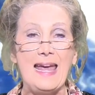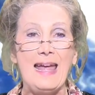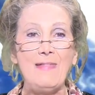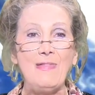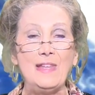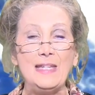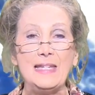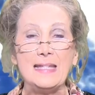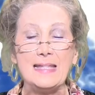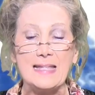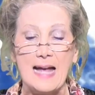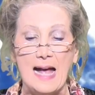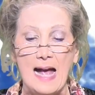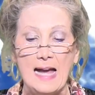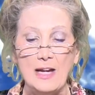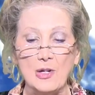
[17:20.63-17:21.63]
and the
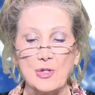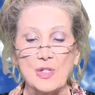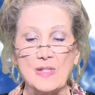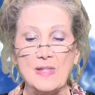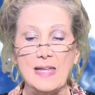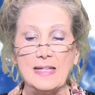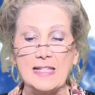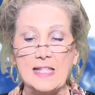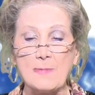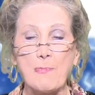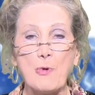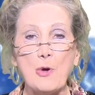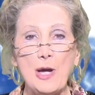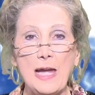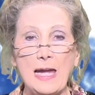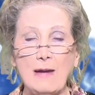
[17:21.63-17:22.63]
desires that
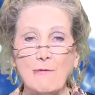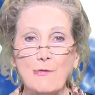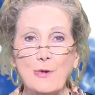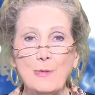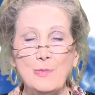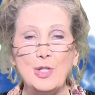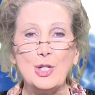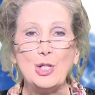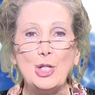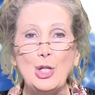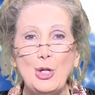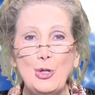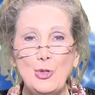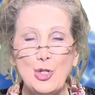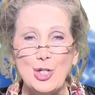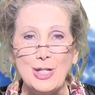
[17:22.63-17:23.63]
spring from
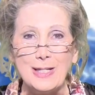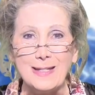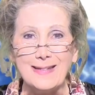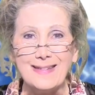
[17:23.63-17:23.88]
delusion.